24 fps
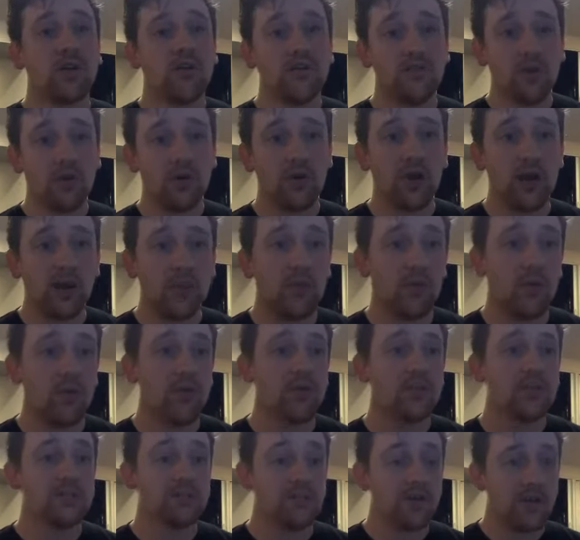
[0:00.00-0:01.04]
if you are not poor
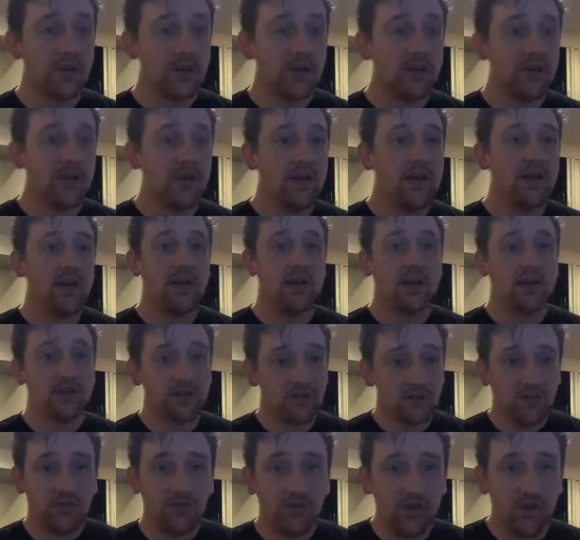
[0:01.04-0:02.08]
in spirit, it's
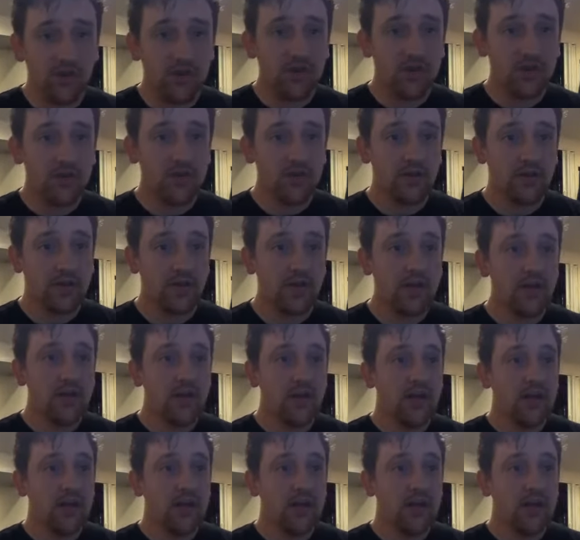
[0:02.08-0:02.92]
your fault. Okay.